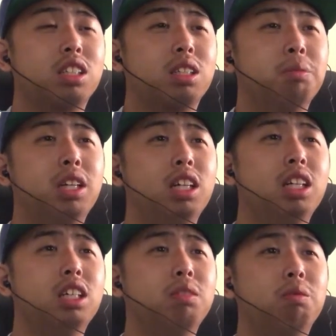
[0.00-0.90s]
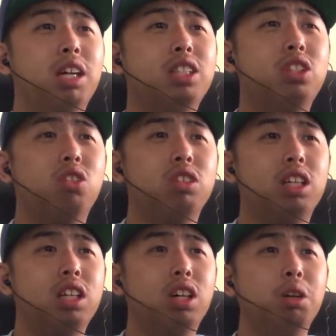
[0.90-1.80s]
Come on! Why is the door
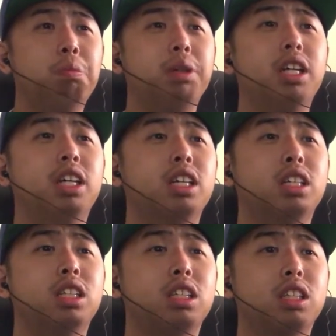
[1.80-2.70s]
not open?